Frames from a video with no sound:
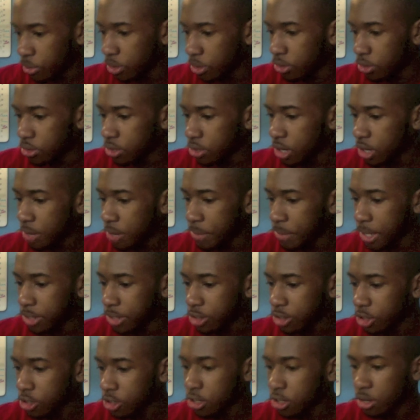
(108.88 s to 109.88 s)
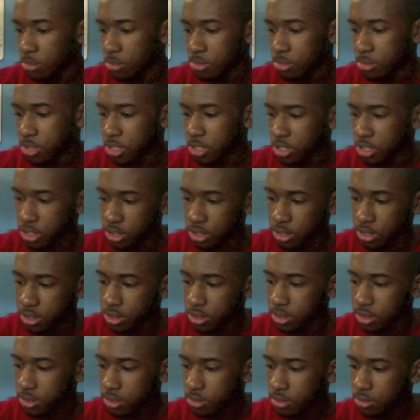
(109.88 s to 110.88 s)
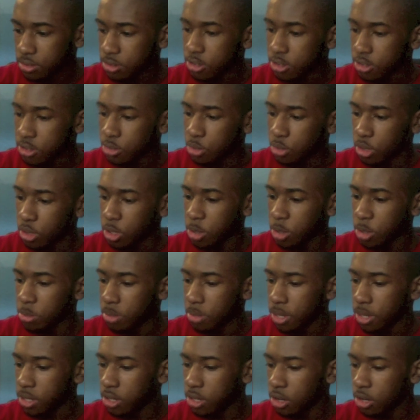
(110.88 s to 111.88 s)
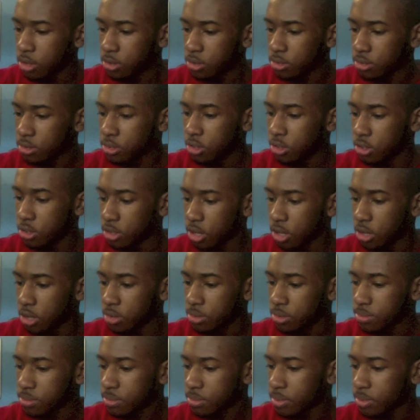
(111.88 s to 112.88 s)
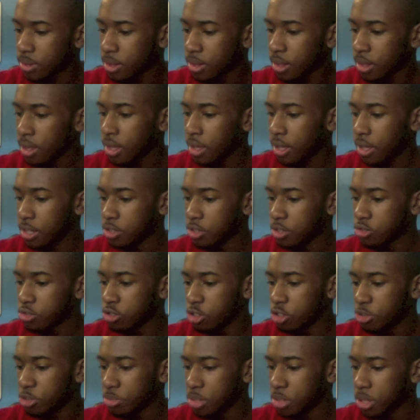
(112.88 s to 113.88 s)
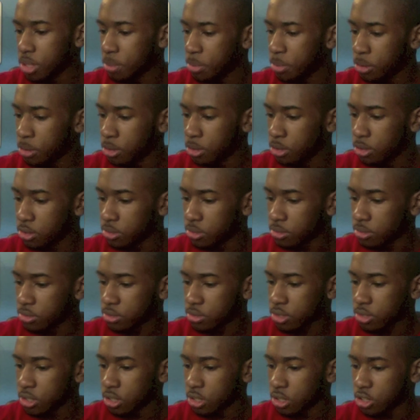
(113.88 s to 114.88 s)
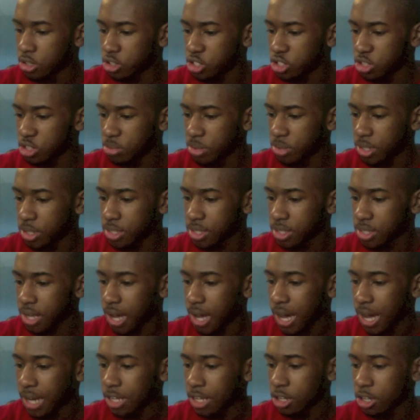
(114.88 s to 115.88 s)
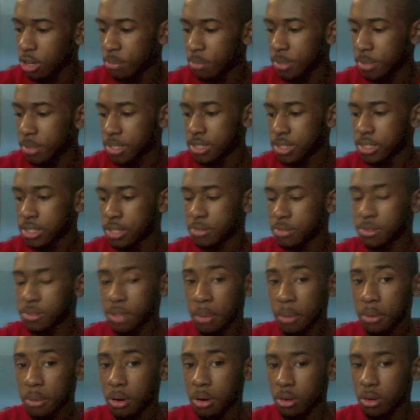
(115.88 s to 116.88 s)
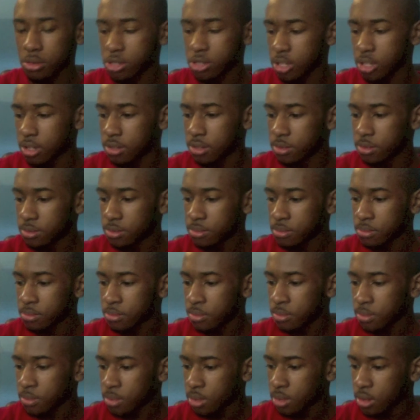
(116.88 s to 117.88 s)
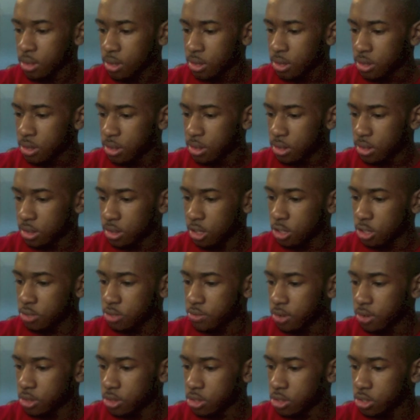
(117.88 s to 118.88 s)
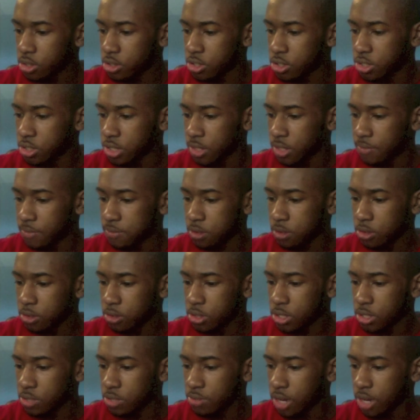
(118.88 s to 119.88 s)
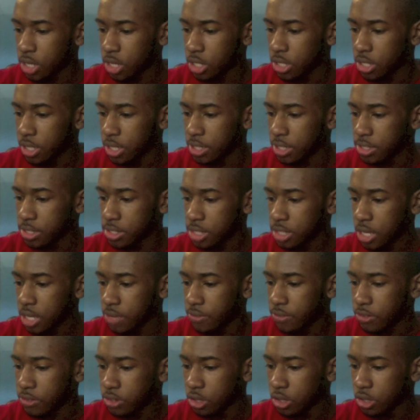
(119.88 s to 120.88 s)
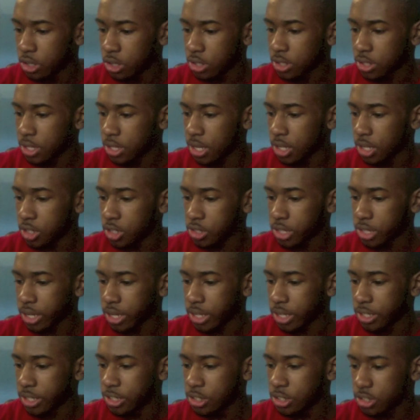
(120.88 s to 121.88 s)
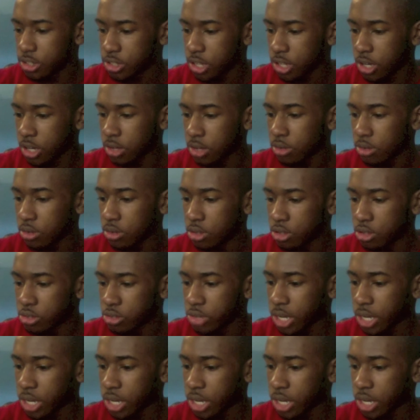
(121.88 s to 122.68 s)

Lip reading: We all know about dog competitions. What you may not know, is grooming a poodle to look stupid is a highly competitive subculture. Those photos you see floating around on the internet of a dog that looks like a ninja turtle or a